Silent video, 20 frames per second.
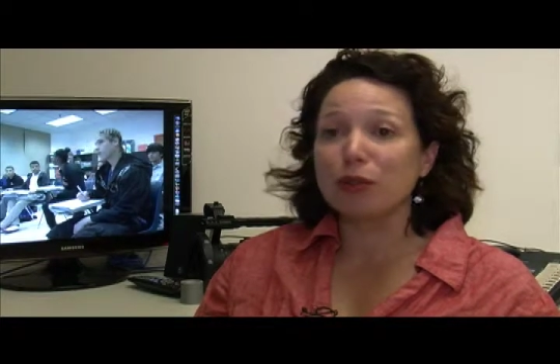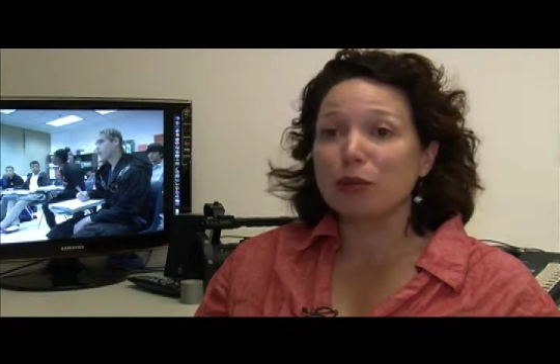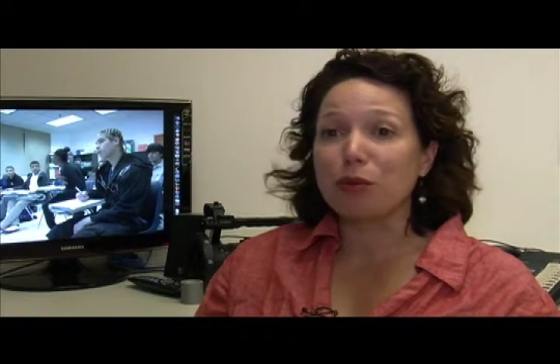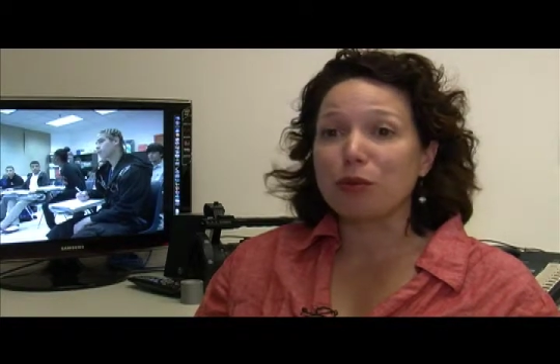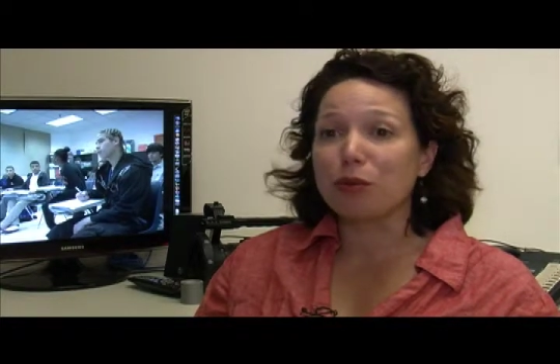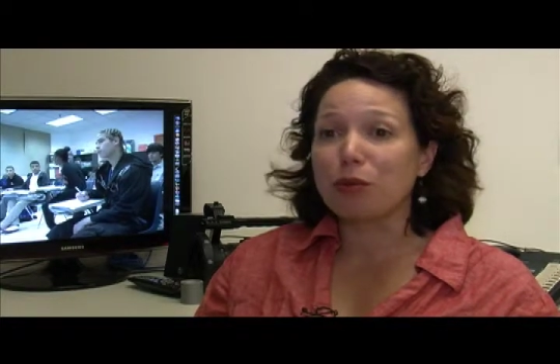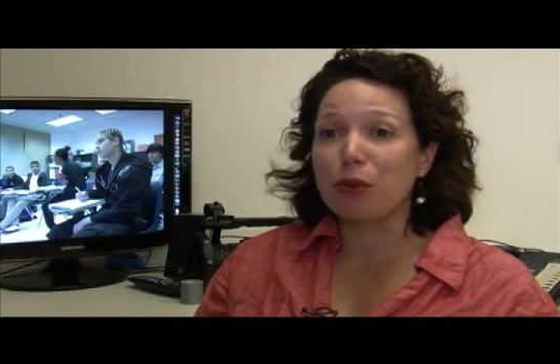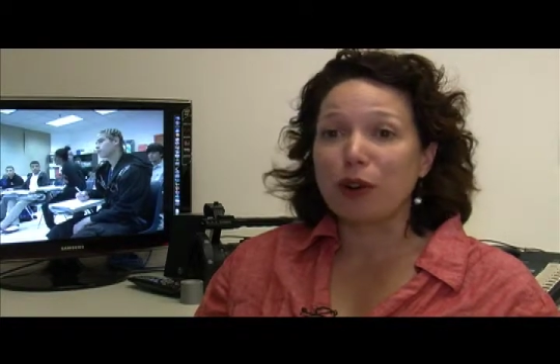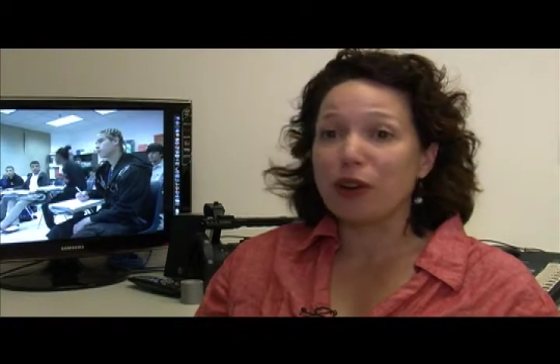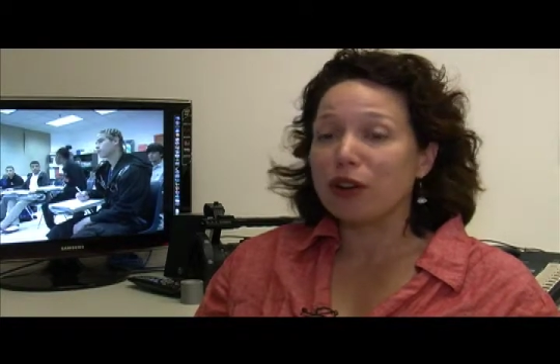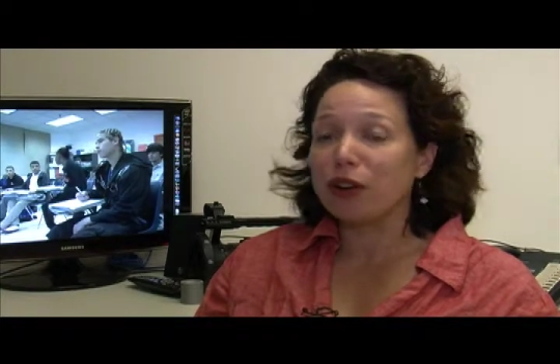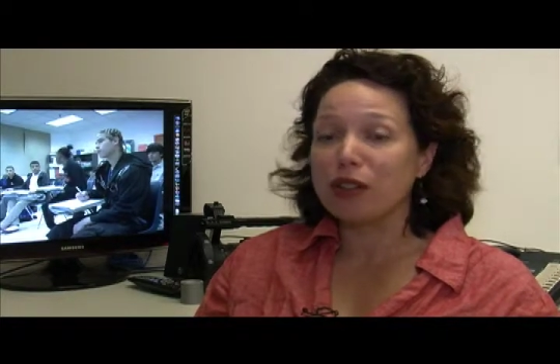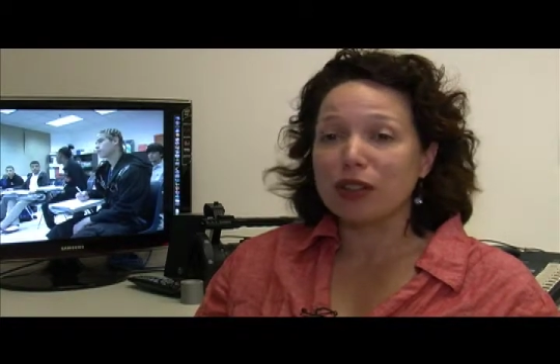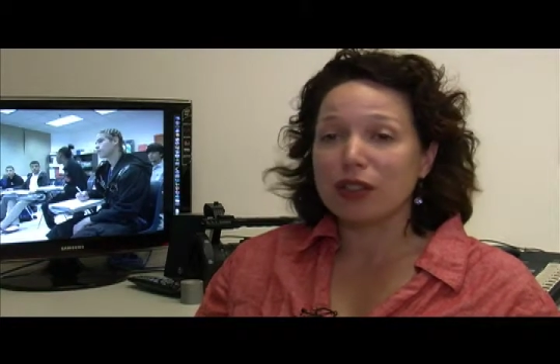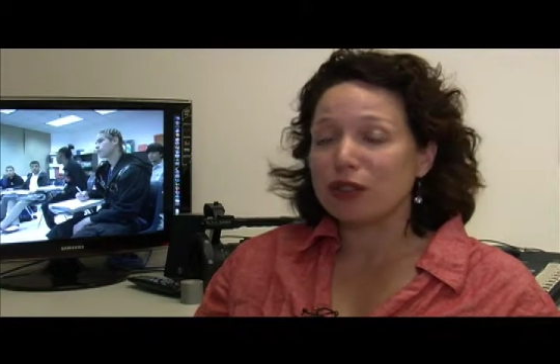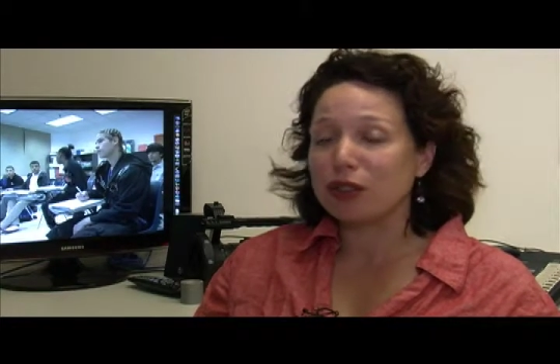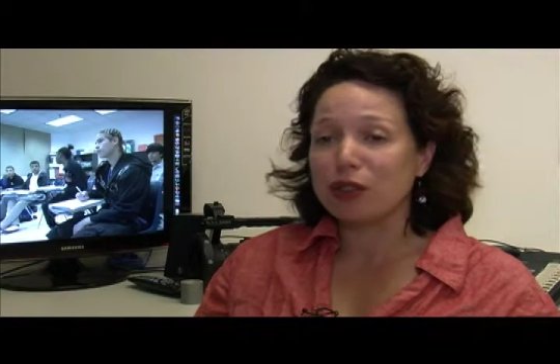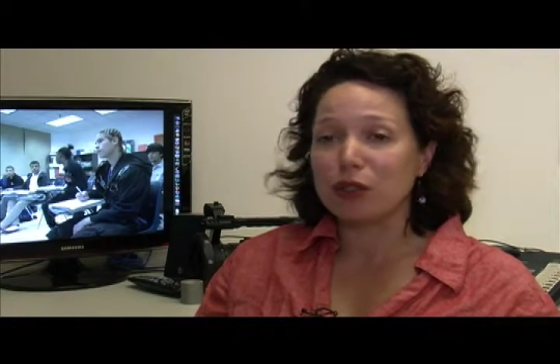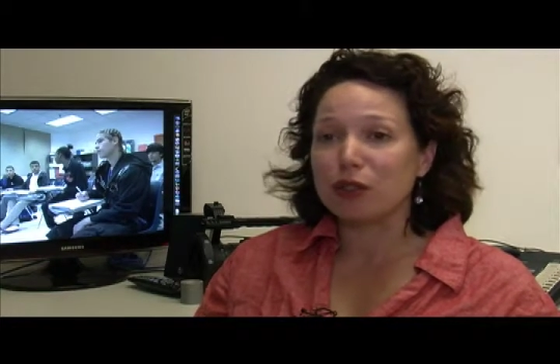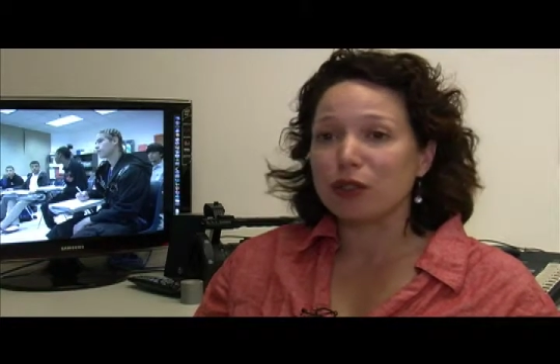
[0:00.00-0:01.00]
word to
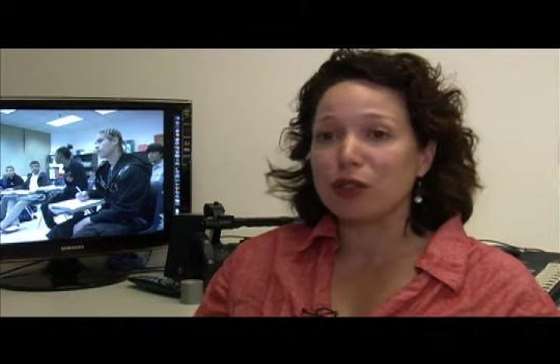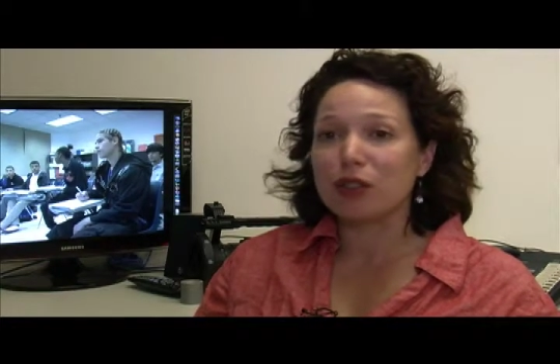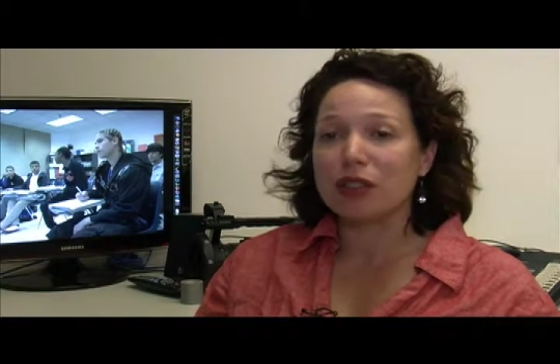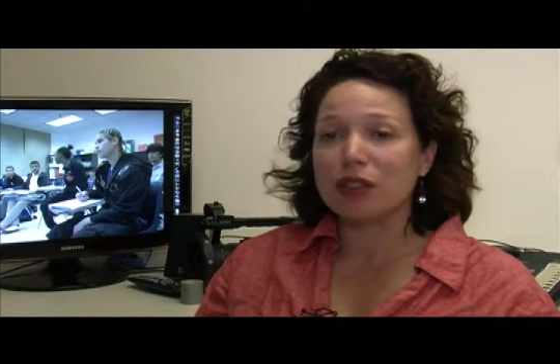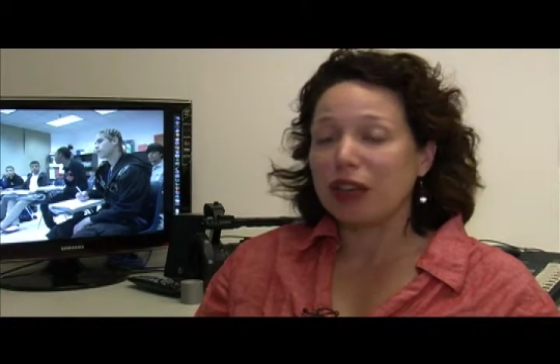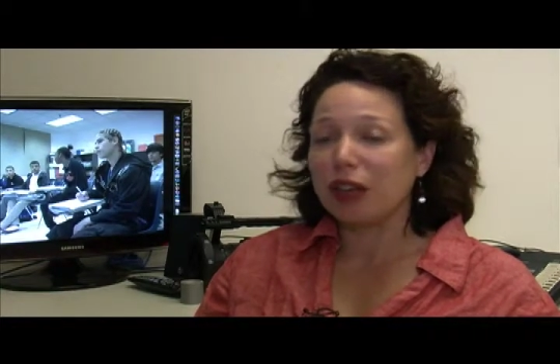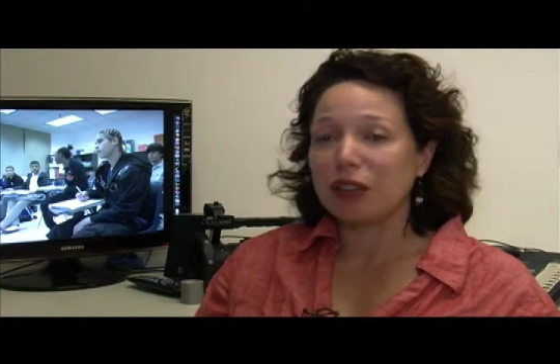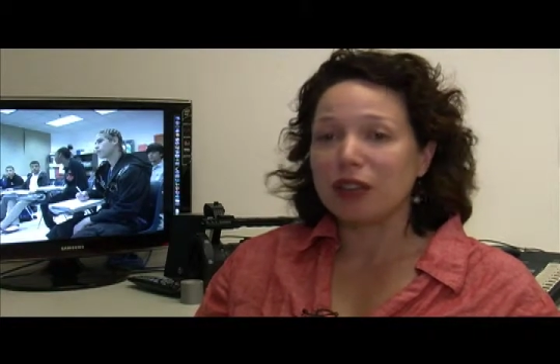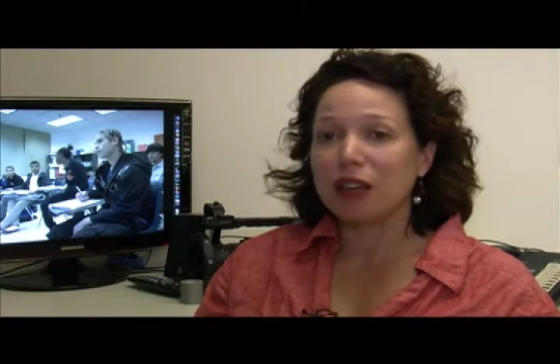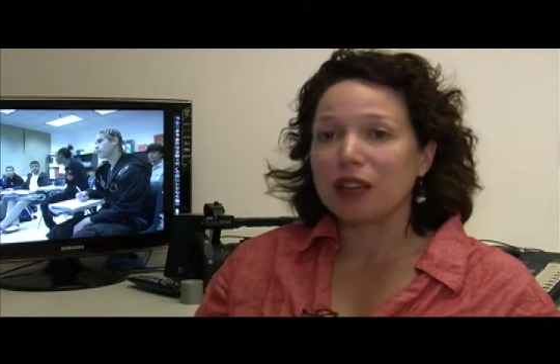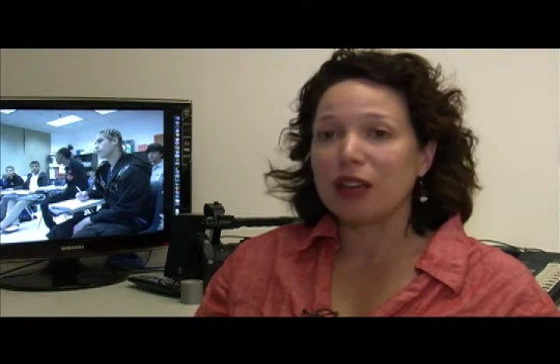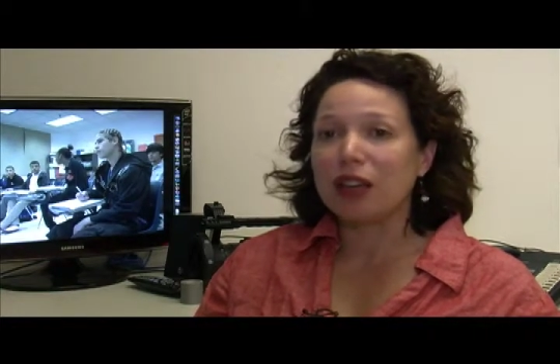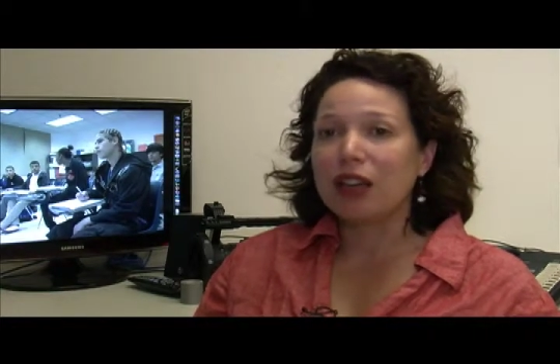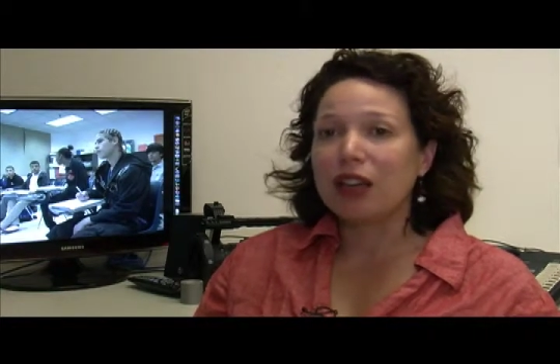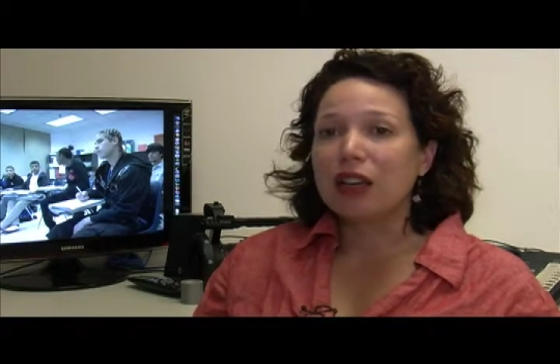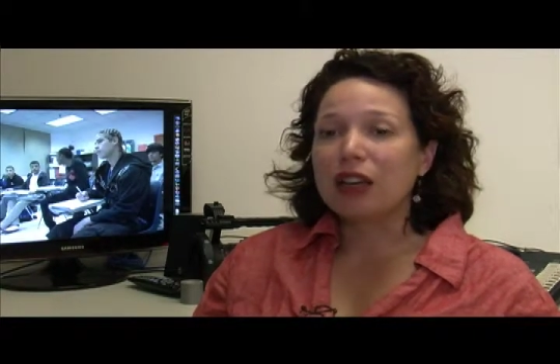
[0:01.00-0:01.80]
the students, nothing.